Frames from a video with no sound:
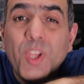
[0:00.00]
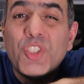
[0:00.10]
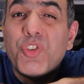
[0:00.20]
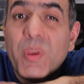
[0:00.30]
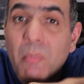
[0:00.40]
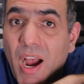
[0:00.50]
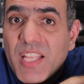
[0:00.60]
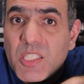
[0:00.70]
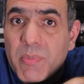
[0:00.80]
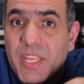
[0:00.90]
Which
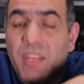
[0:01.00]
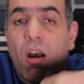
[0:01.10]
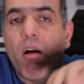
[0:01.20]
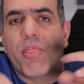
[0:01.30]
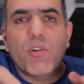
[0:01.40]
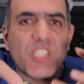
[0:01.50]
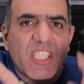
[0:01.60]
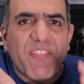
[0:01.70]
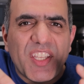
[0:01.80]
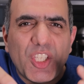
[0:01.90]
reminds me, although
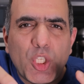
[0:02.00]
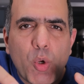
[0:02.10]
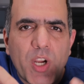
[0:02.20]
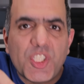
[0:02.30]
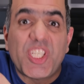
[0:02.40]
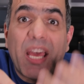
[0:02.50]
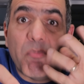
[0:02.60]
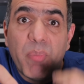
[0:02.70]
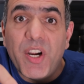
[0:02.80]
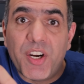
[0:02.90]
seventy kilohertz
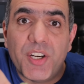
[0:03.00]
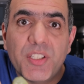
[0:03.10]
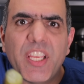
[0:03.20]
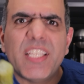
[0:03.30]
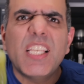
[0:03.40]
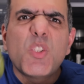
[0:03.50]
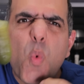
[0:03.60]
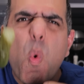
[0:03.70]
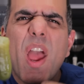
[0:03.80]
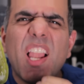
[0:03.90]
can burn, it is
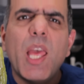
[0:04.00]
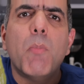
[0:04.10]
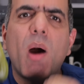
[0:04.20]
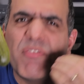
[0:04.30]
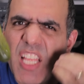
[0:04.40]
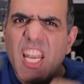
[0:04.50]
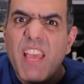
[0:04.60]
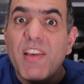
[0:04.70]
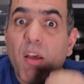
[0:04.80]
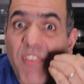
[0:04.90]
well above the
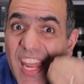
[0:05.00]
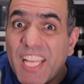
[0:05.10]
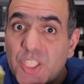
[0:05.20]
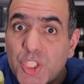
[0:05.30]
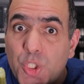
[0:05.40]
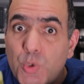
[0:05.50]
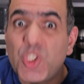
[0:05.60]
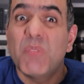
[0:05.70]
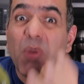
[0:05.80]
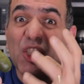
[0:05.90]
level of
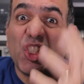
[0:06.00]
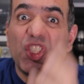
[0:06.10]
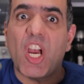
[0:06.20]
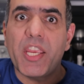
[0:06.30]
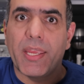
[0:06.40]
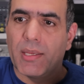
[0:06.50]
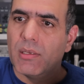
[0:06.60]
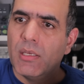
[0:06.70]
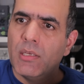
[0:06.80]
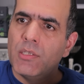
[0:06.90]
electrocution by shocking.
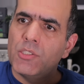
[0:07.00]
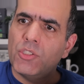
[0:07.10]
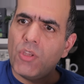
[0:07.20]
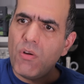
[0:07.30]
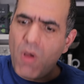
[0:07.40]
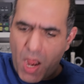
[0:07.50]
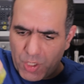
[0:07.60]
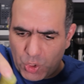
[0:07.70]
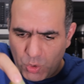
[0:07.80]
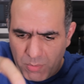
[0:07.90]
So
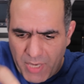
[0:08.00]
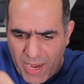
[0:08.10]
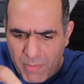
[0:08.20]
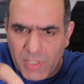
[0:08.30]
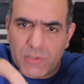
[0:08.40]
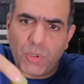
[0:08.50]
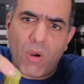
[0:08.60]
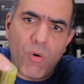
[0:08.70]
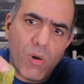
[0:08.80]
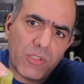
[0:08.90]
I should be able to
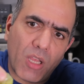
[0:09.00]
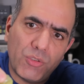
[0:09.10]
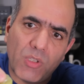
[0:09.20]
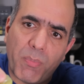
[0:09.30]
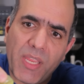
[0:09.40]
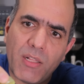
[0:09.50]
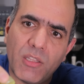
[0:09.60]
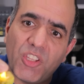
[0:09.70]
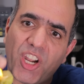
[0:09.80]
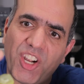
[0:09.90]
hold on to the
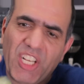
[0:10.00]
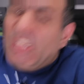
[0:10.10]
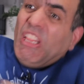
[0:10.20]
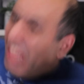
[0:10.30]
pickle direct.